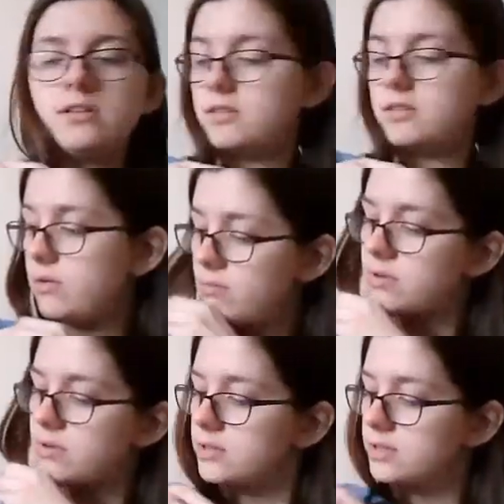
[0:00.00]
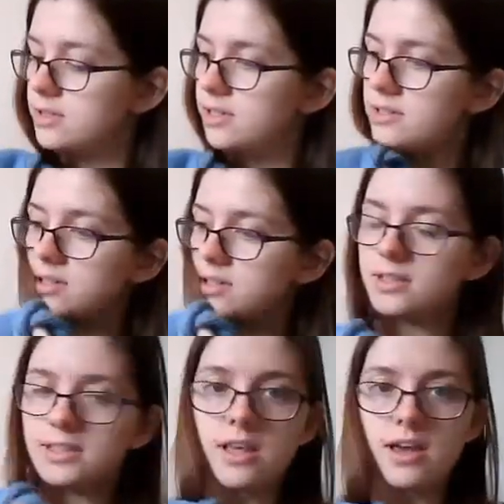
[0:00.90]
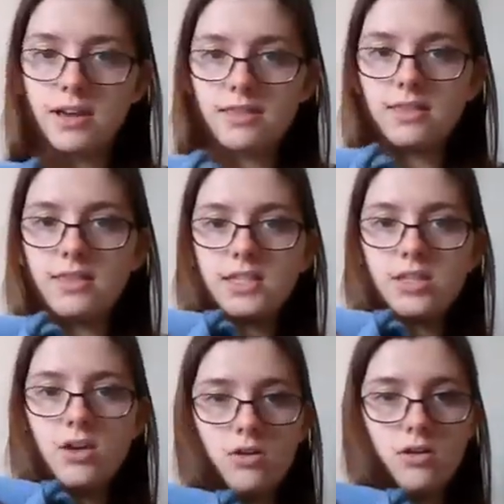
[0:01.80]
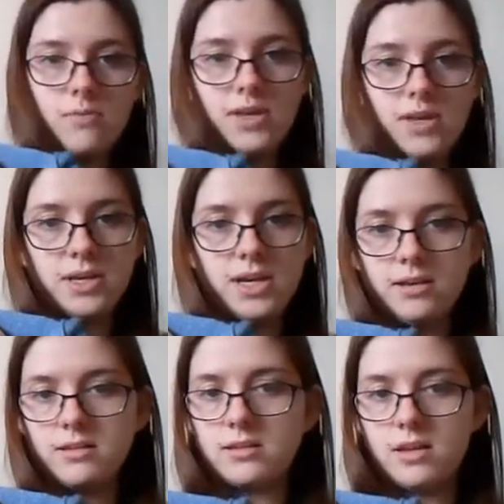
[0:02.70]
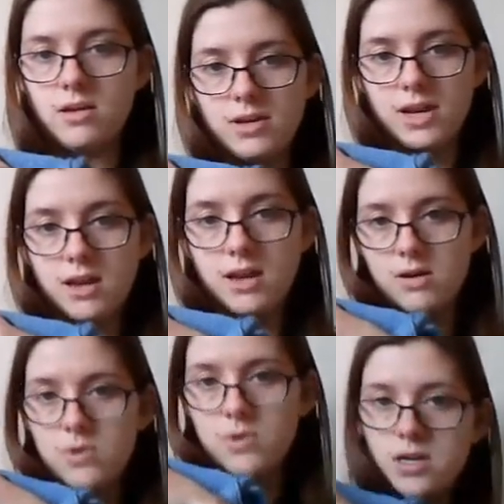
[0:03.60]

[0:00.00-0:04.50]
so it's like this long on me at the minute, so now